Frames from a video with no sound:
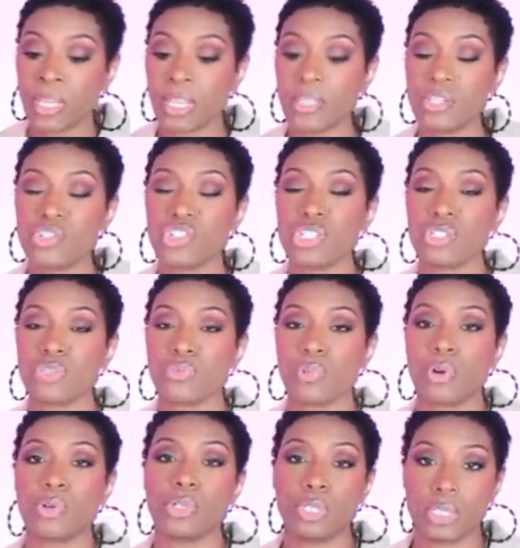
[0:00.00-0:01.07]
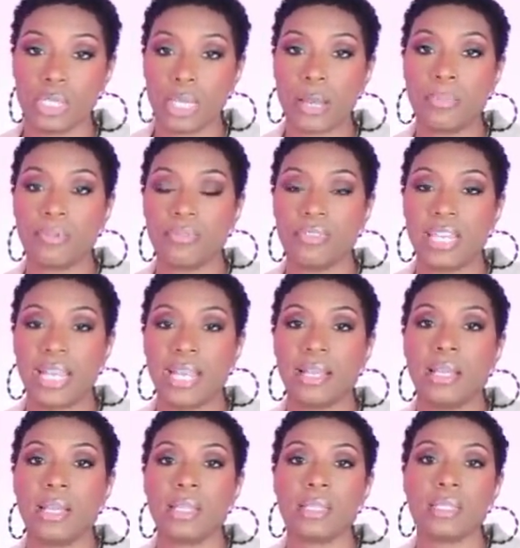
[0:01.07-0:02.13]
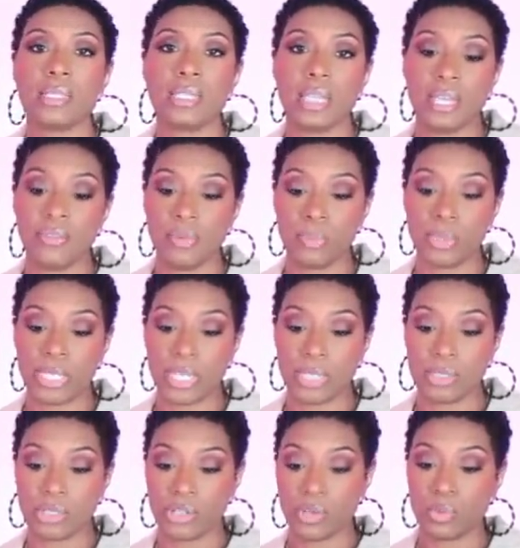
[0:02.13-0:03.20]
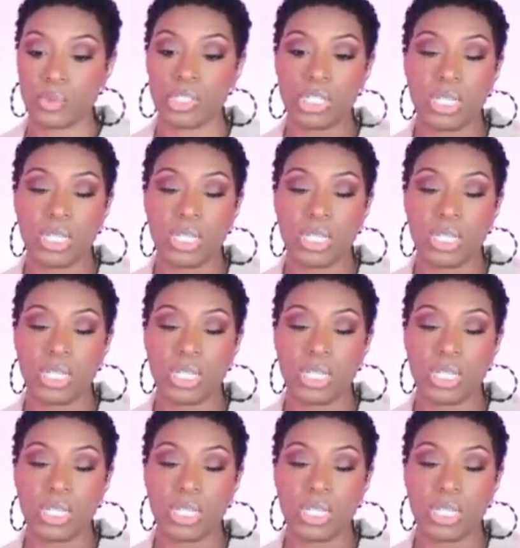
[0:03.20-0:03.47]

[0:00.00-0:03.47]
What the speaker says: And then she's thrown on top of that this navy blazer, which